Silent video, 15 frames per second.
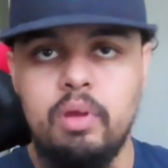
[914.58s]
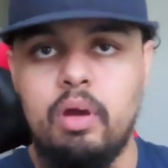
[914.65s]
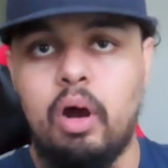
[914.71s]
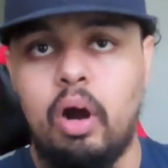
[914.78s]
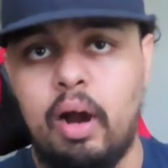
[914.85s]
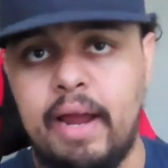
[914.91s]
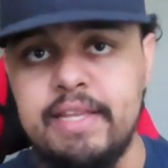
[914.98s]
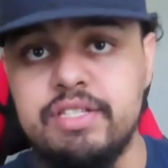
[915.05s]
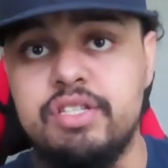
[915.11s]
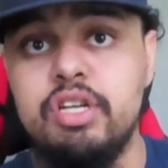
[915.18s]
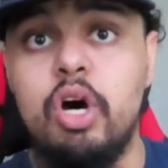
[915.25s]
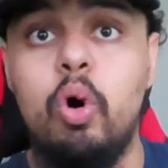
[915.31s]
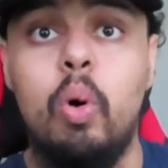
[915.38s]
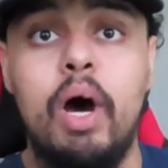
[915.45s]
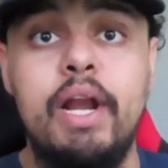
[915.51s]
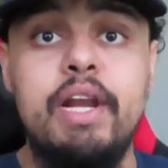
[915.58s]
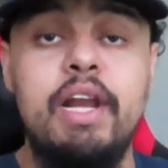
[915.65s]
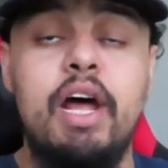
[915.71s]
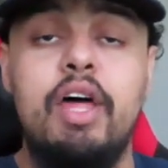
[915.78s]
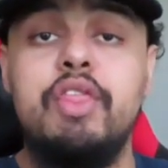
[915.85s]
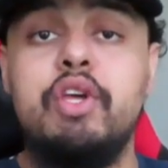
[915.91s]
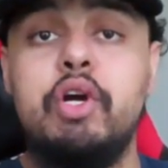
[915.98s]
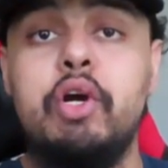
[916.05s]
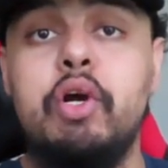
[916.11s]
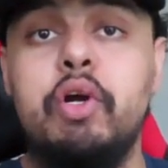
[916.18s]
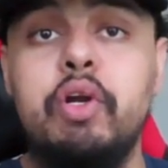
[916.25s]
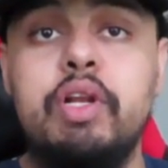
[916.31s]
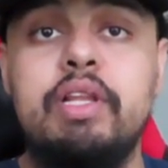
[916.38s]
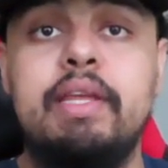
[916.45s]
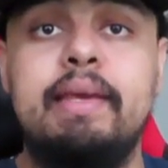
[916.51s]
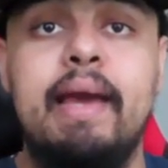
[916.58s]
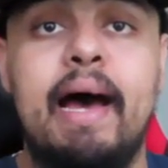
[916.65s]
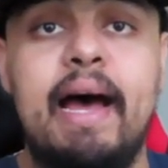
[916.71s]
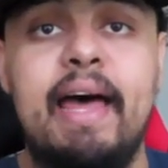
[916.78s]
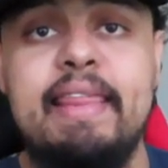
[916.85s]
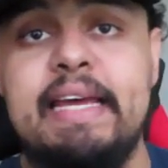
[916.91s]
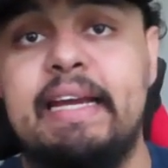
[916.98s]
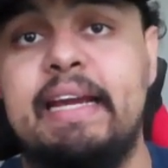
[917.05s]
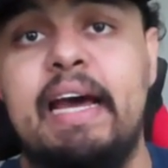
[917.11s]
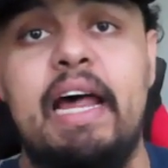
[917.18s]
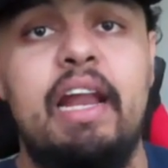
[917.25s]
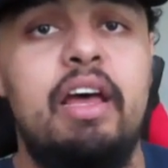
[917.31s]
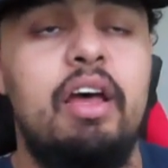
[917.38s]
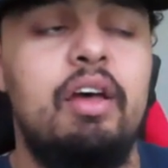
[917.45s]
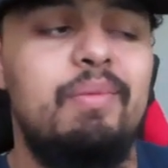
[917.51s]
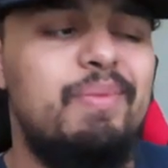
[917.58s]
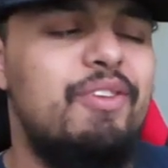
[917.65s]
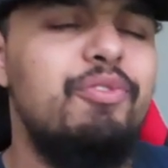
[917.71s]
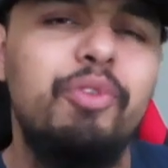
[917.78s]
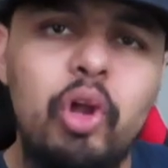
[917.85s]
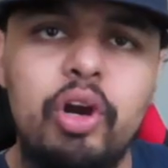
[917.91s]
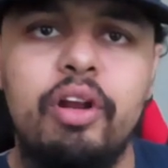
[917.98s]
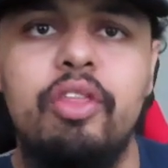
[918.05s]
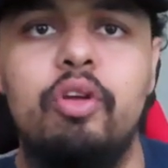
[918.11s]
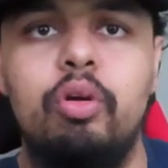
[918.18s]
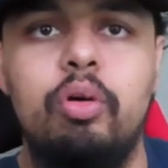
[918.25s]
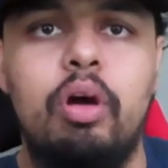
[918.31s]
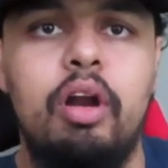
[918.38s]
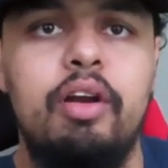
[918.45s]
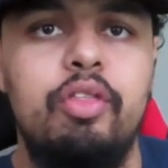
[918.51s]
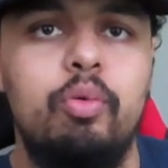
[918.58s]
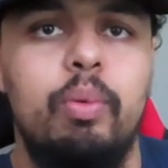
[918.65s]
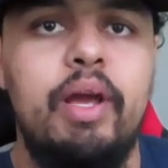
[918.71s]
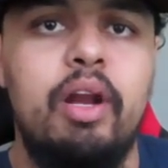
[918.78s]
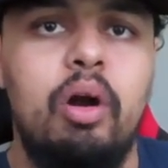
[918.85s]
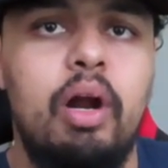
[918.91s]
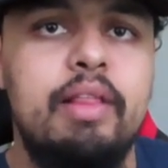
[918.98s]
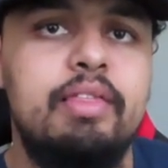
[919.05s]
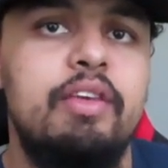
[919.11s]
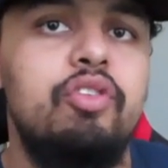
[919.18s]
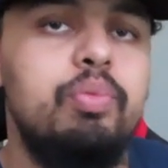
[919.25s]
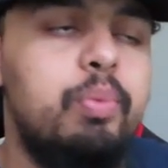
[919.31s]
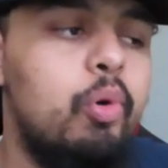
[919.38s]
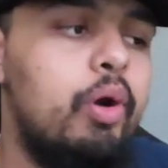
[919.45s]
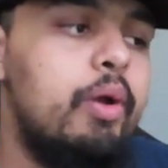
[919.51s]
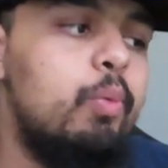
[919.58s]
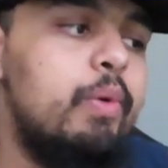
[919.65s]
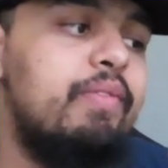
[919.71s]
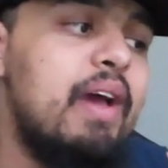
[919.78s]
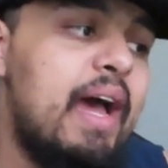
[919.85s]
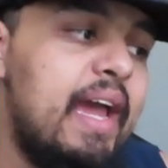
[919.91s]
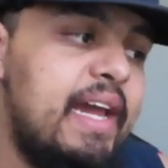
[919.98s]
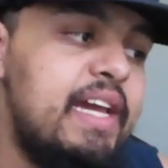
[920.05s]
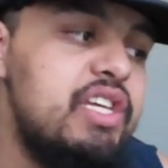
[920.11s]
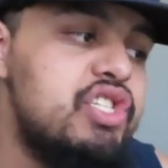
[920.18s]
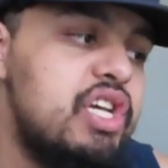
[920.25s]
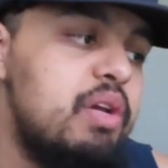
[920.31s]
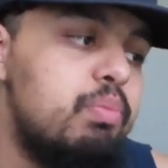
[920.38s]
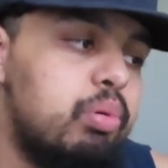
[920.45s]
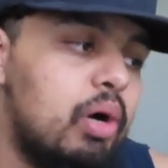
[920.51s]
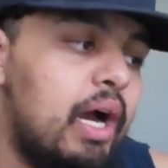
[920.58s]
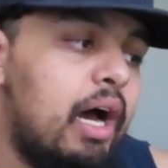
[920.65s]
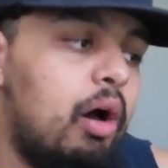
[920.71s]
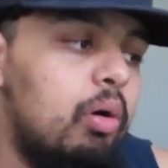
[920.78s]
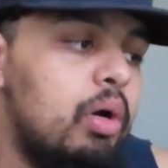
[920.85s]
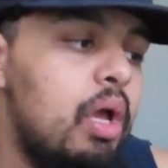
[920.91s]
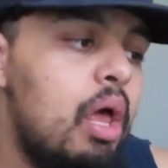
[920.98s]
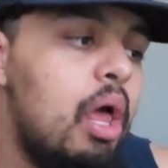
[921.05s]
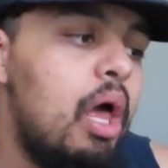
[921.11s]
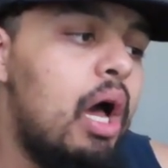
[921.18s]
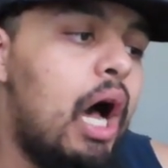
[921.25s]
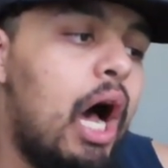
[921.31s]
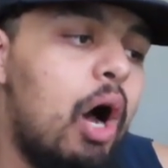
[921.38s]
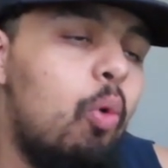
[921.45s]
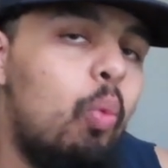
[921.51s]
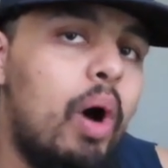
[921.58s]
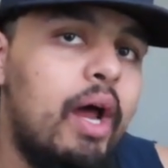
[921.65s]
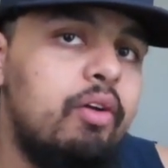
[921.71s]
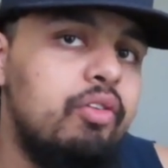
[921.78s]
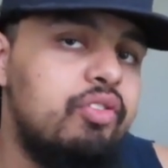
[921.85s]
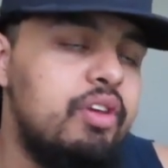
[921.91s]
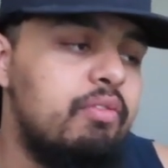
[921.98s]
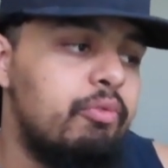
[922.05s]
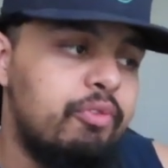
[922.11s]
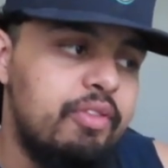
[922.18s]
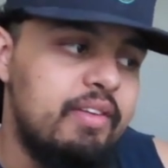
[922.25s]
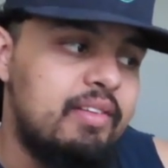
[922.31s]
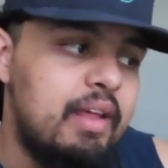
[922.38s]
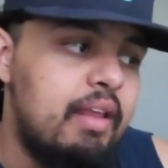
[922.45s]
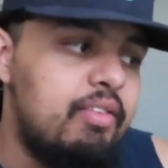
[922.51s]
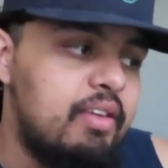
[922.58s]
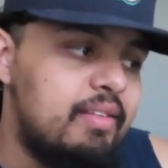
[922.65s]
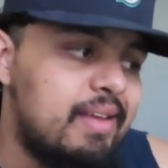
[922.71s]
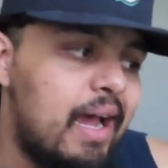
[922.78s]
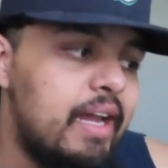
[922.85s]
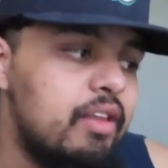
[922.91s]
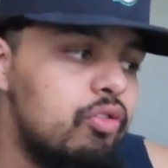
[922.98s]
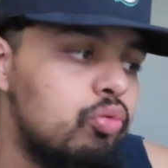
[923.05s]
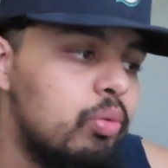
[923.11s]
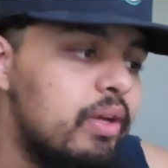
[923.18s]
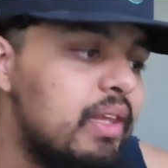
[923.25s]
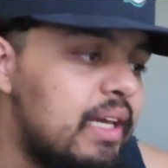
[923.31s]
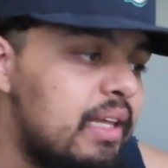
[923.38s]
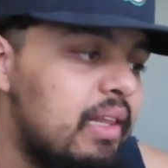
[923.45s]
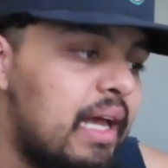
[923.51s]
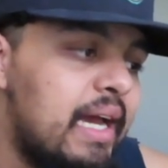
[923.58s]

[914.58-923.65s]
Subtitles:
All right, so another guy that kind of is under the radar at this point, we've got A.J. Brown, wide receiver for the Tennessee Titans. Really,